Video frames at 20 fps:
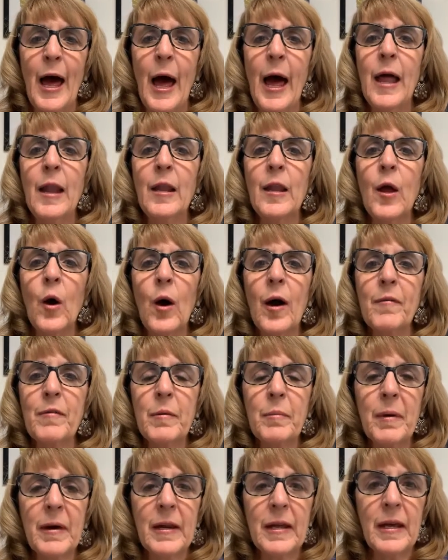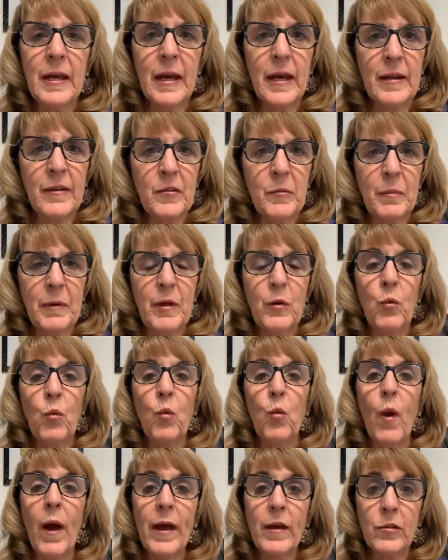Hello everybody, it has
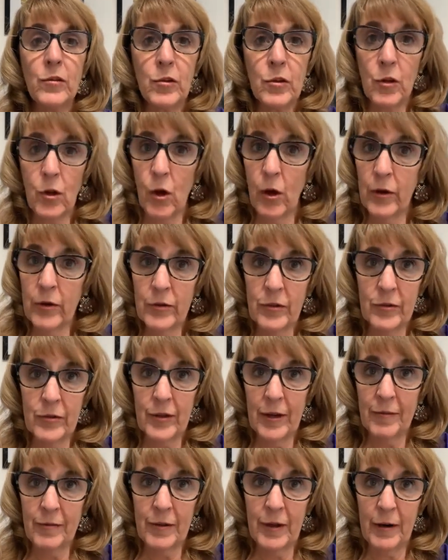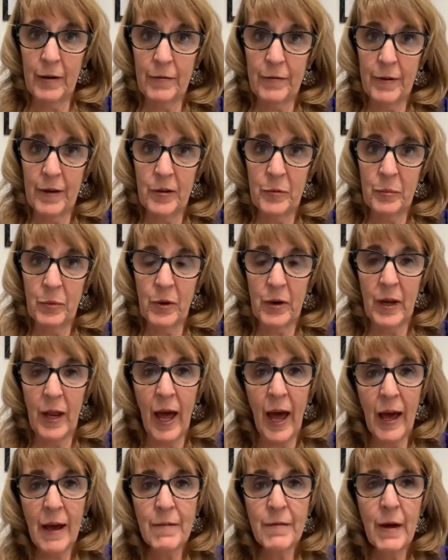been way too long since I've done a Facebook
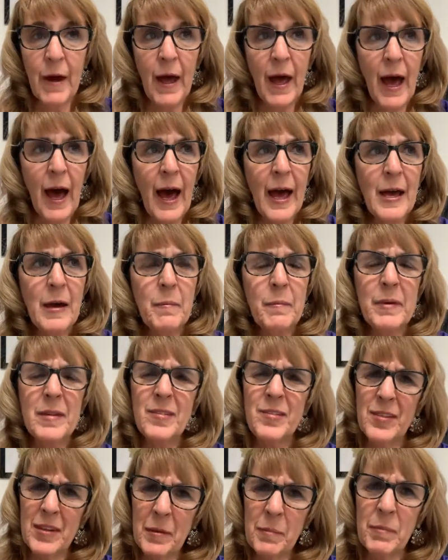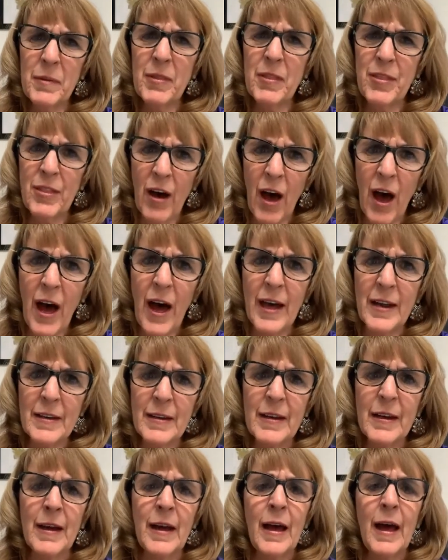Live. I have been deep in thought.
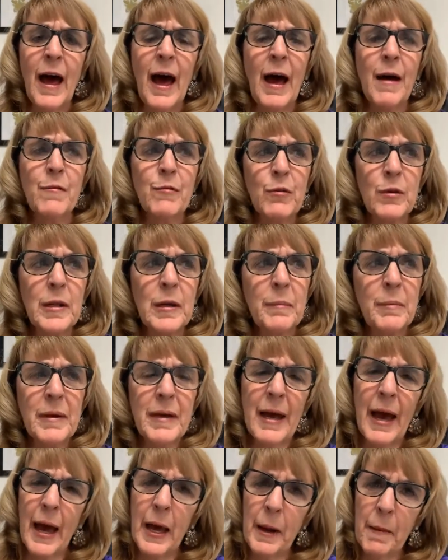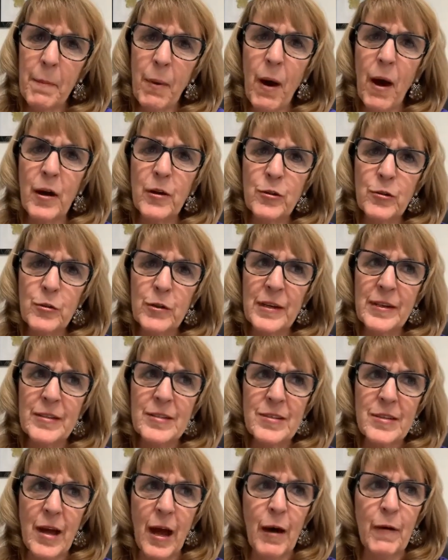I've really been kind of pondering
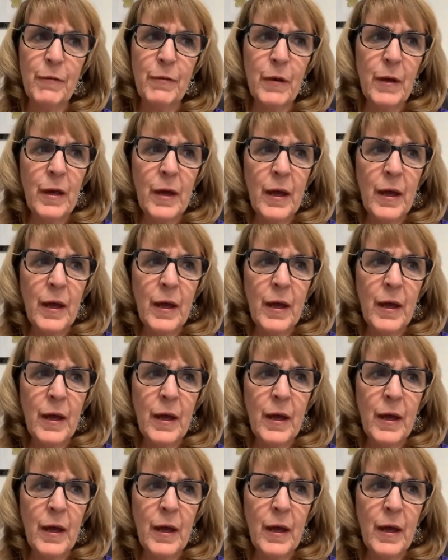stuff.